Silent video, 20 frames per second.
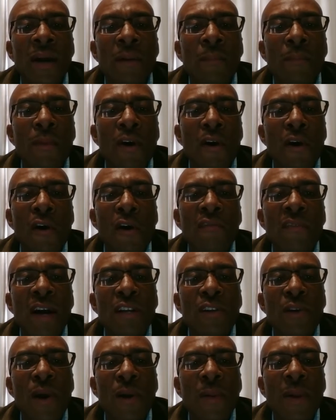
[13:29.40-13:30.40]
Moreover,
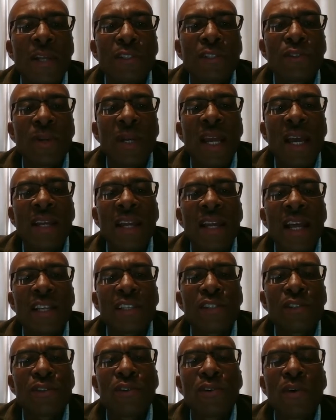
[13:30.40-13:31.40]
you are going to learn
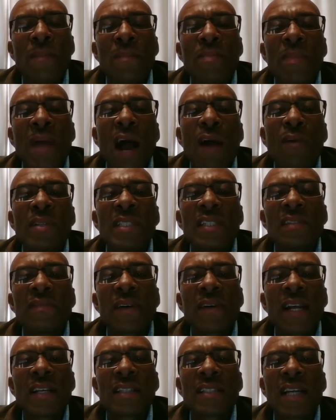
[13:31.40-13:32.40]
as to how
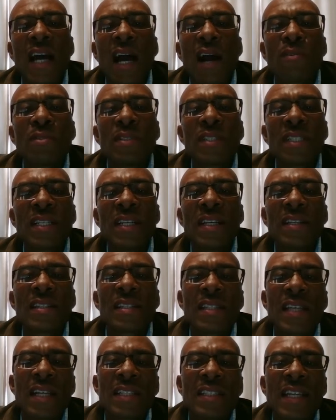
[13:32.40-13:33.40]
different countries
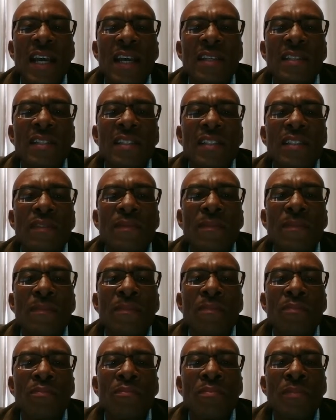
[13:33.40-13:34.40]
such as
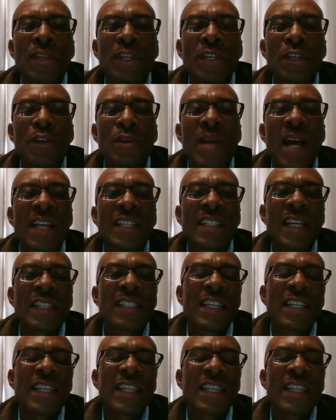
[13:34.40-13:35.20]
United